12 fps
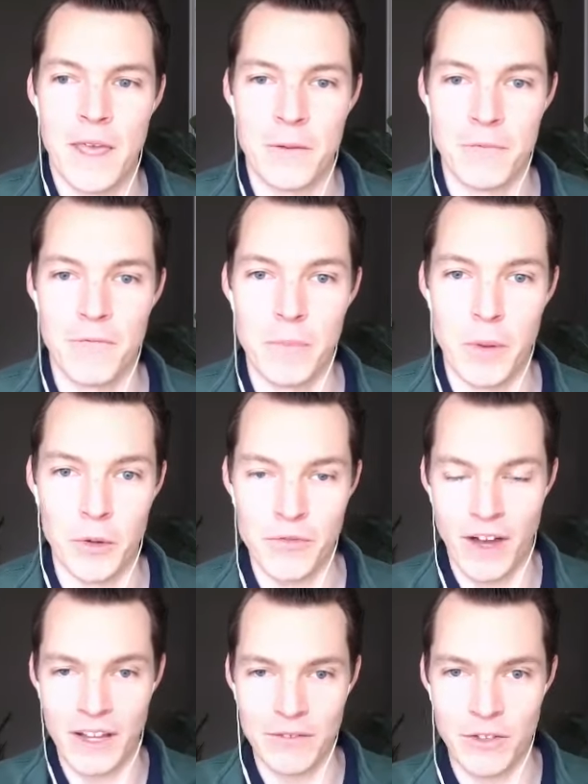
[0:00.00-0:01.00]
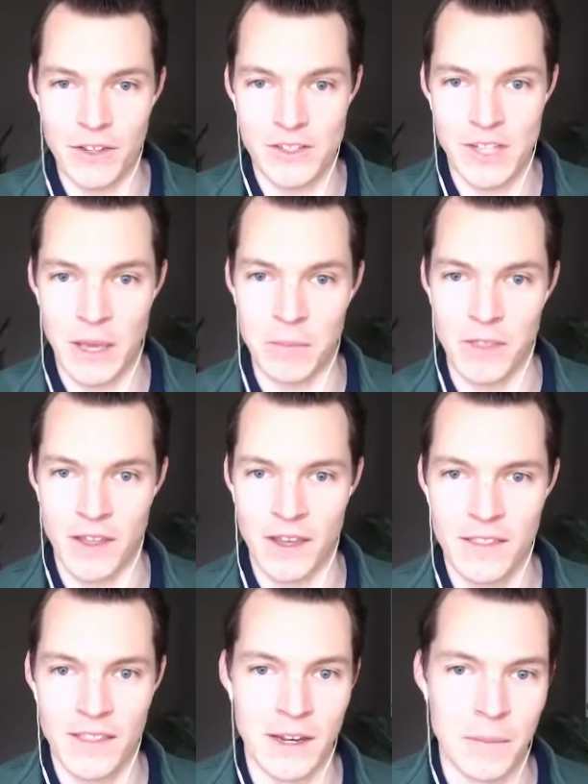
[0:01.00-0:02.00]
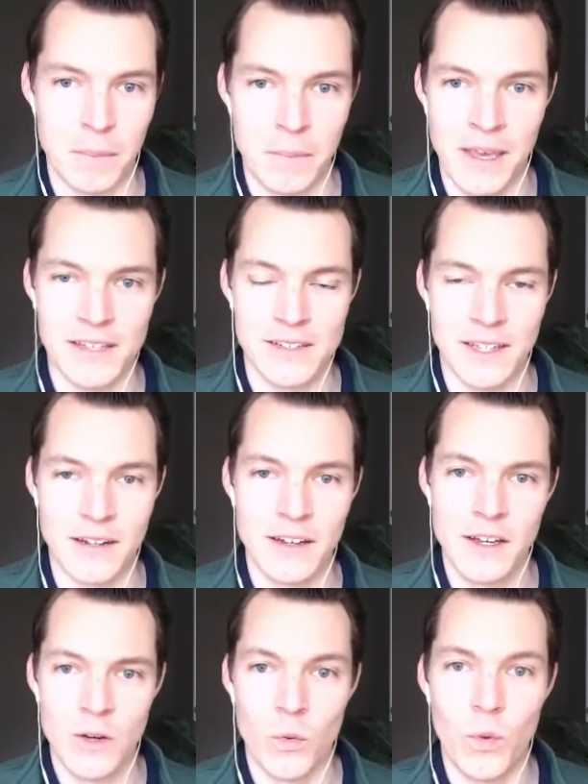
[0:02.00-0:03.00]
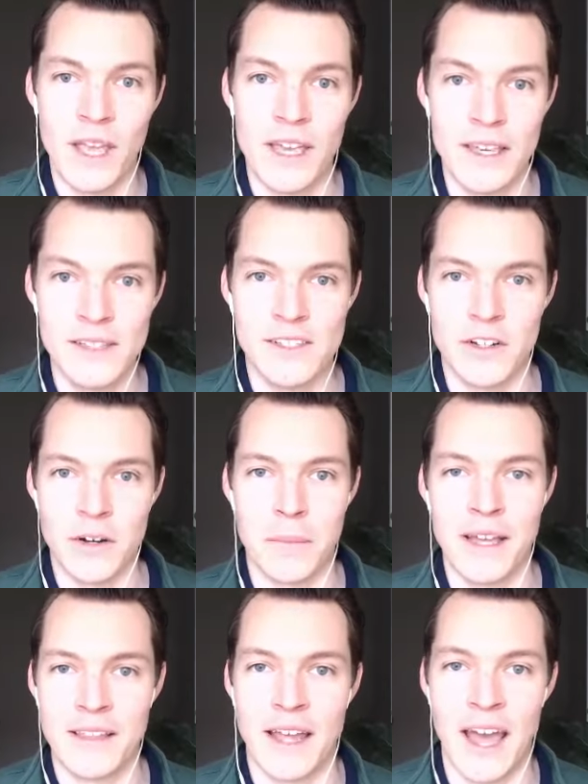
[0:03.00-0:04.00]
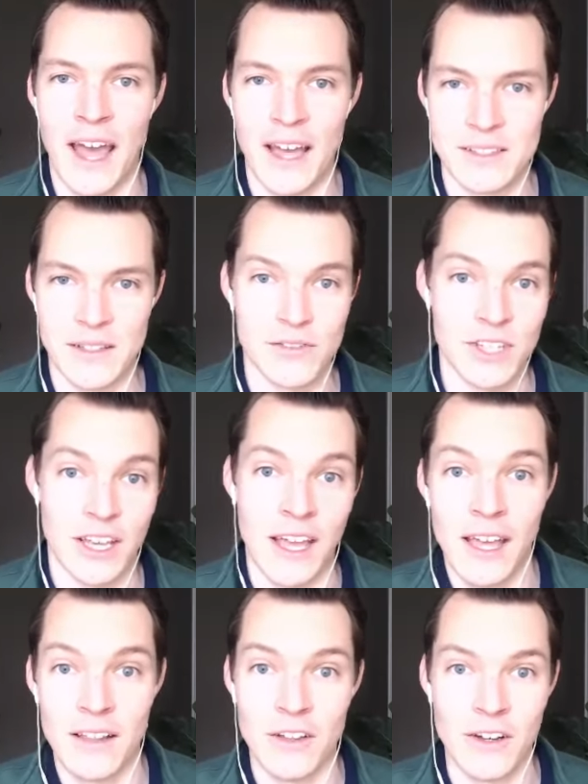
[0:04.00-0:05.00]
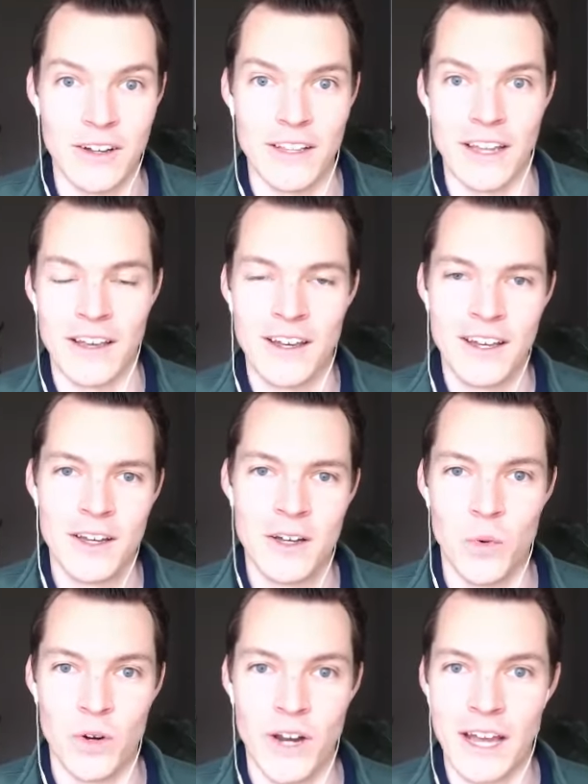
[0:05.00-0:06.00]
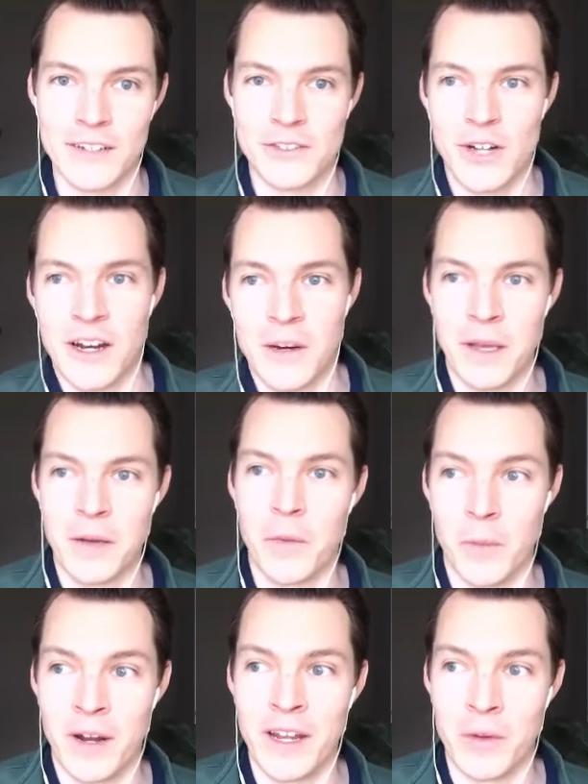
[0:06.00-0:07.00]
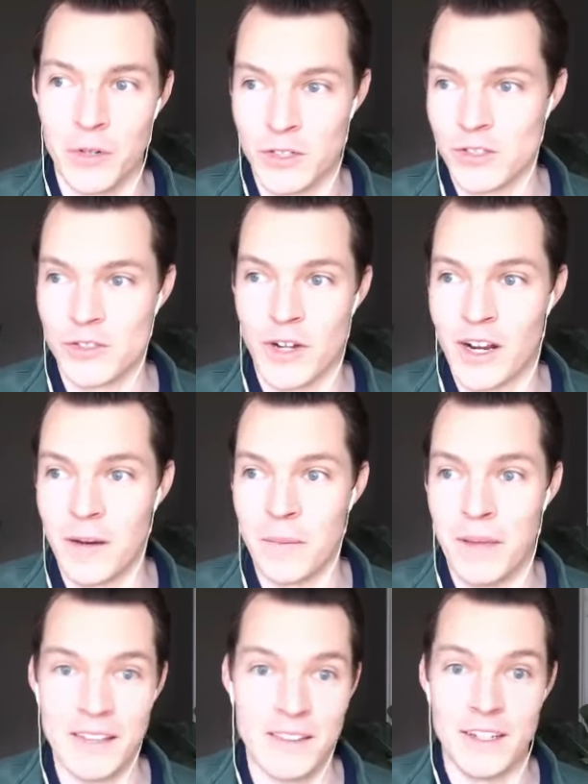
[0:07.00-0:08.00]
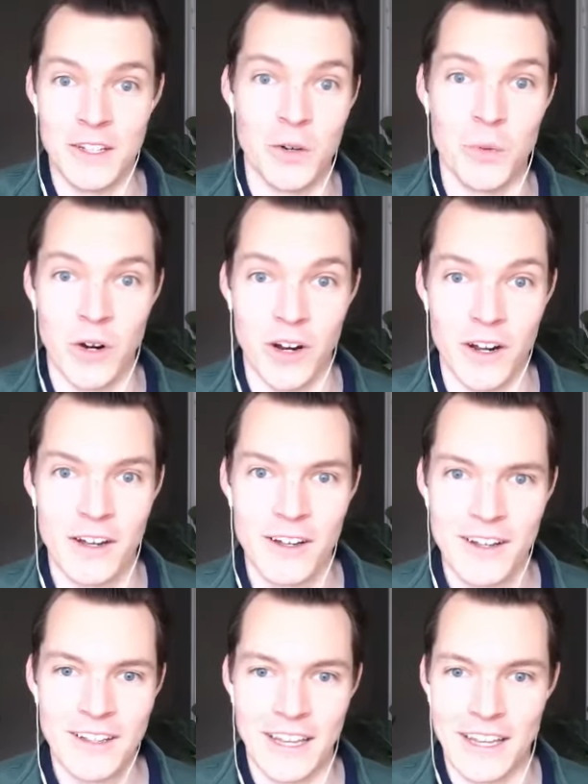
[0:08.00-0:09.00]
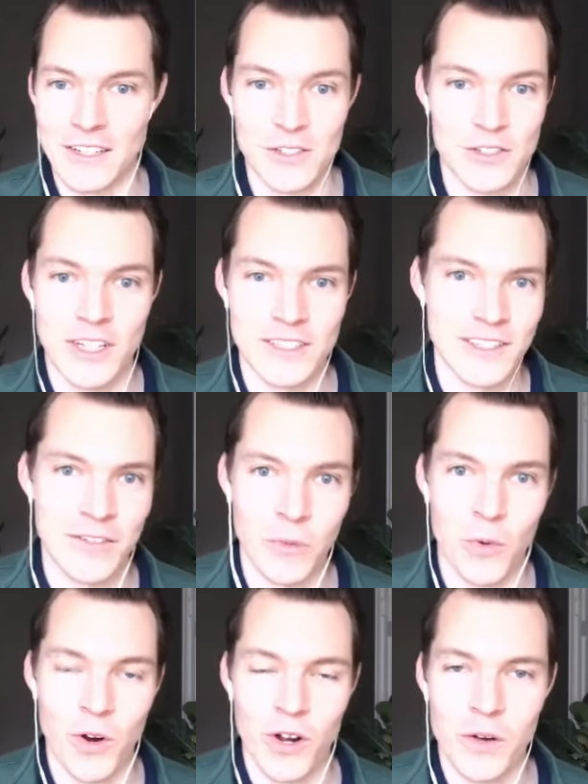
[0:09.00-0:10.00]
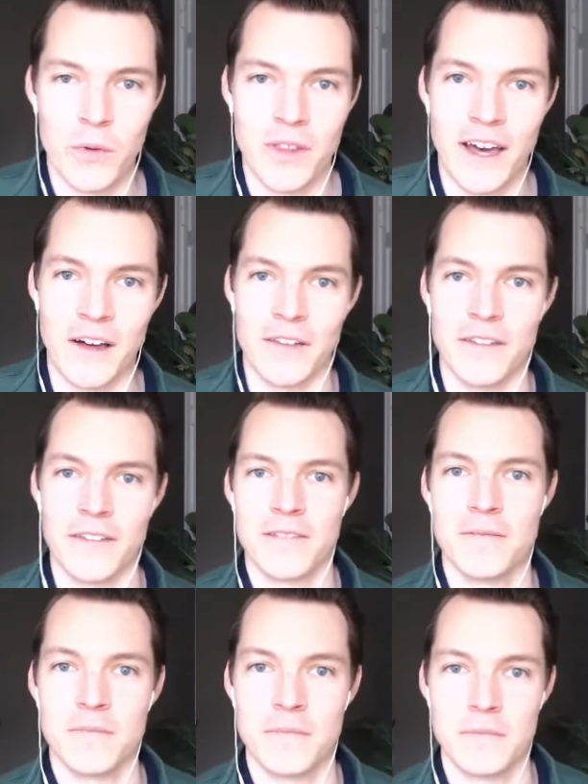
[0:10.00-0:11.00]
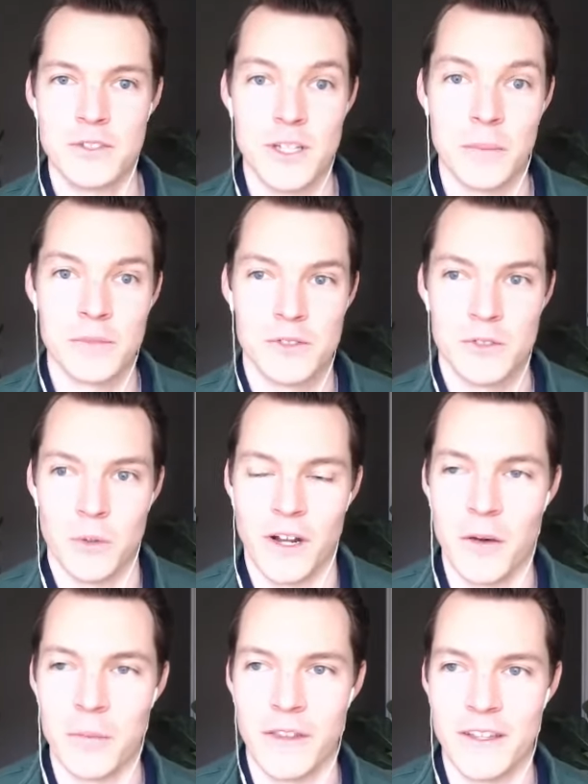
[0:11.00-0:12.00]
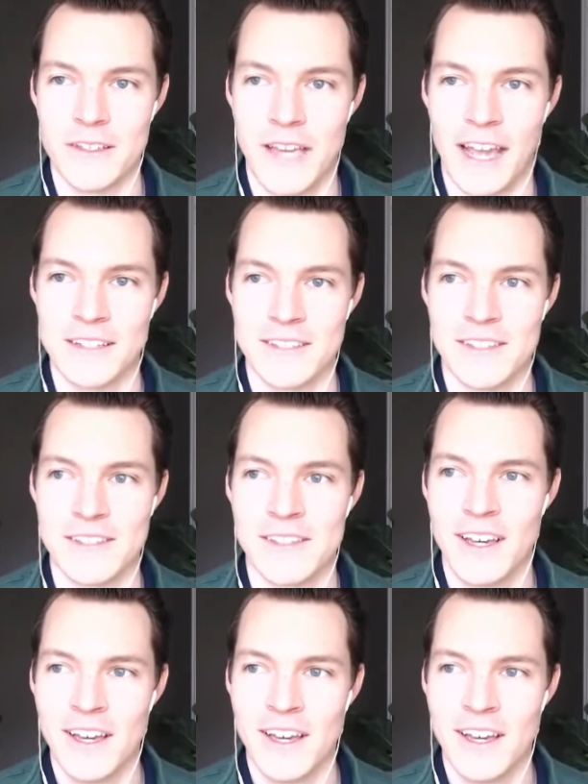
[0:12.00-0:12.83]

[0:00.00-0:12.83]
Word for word: and both fighting for the same thing then it makes it way easier to make that ask of saying hey look like we're not trying to make more money we're just trying to make the deal work like it just doesn't even work without some sort of help on the taxes